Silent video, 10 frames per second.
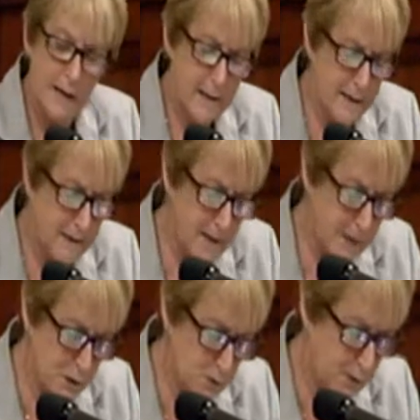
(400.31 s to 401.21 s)

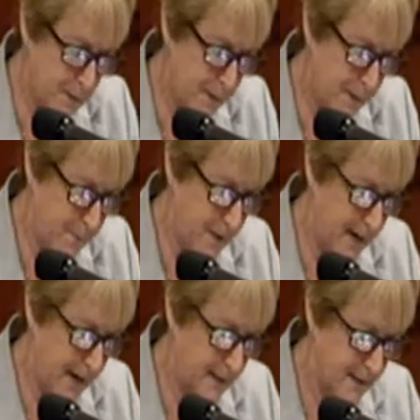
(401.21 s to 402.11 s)
continue to be
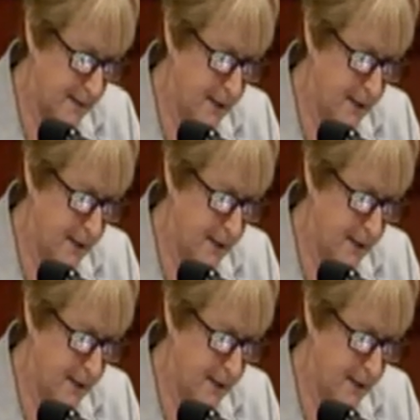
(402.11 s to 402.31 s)
protected